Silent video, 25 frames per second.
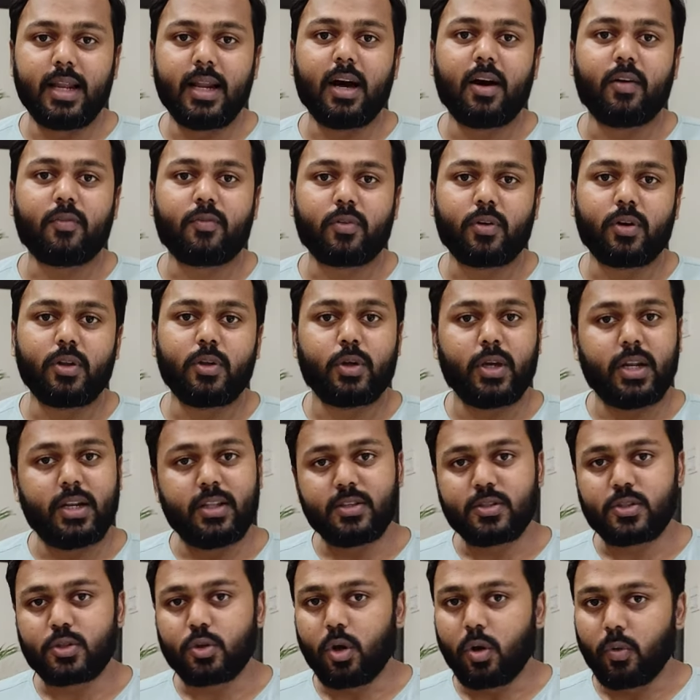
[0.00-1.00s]
then after you
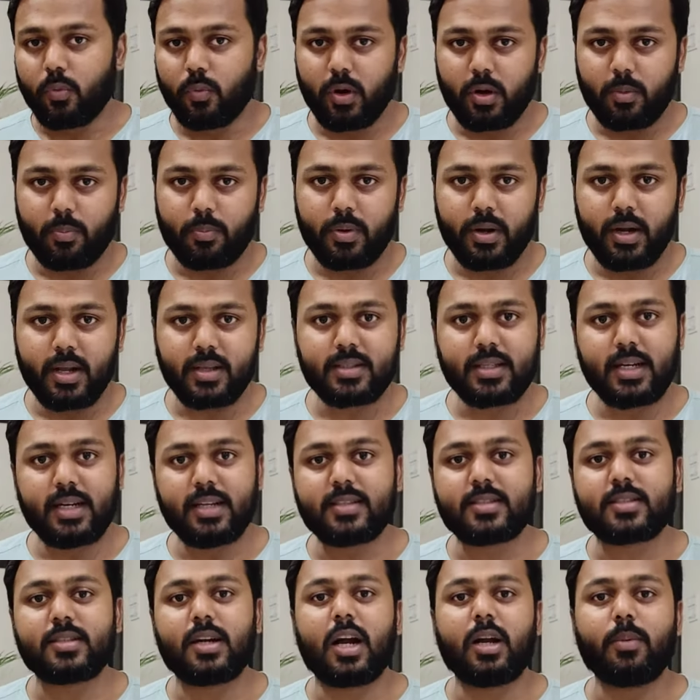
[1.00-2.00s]
can install WordPress
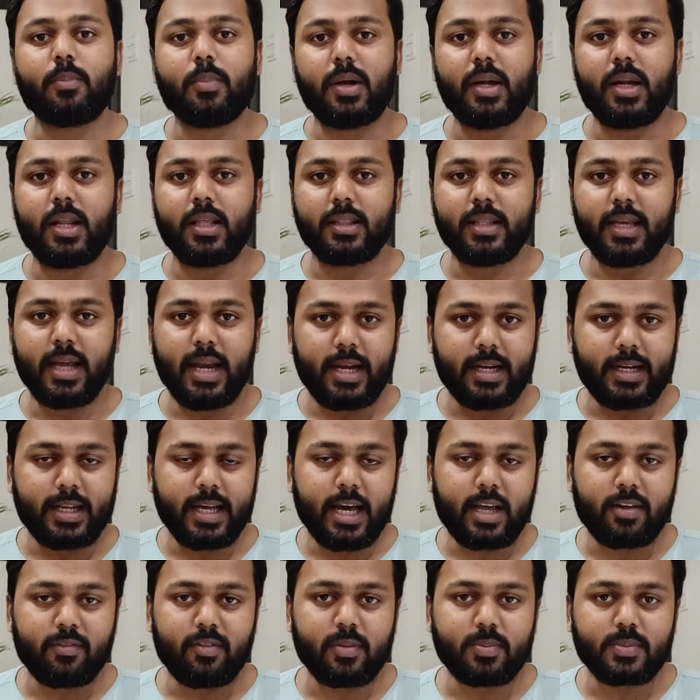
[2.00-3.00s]
and start building the
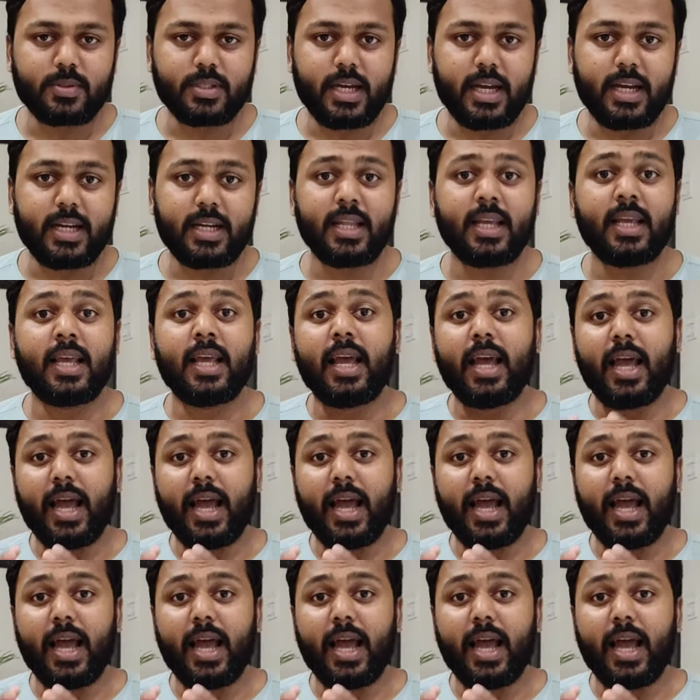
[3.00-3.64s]
entire website.